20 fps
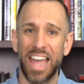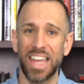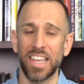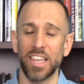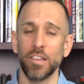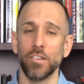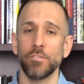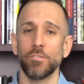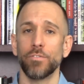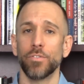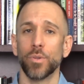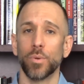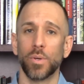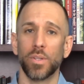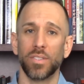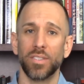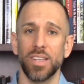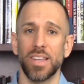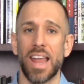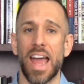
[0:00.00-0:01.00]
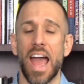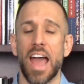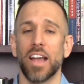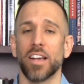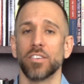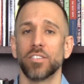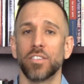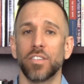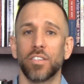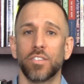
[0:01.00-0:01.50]
influence and
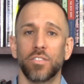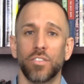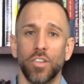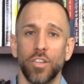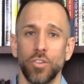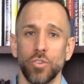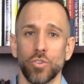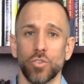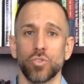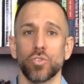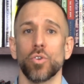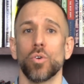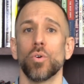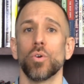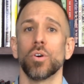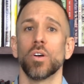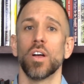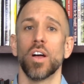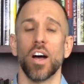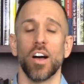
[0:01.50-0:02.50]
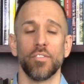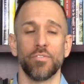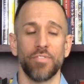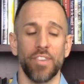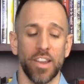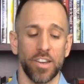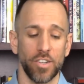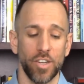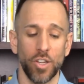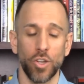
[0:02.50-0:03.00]
access in your soul,
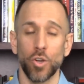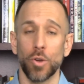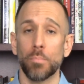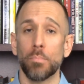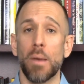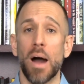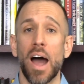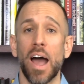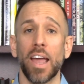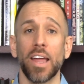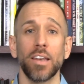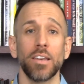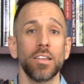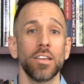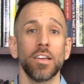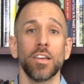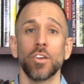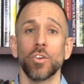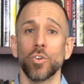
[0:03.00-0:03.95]
affecting your mind,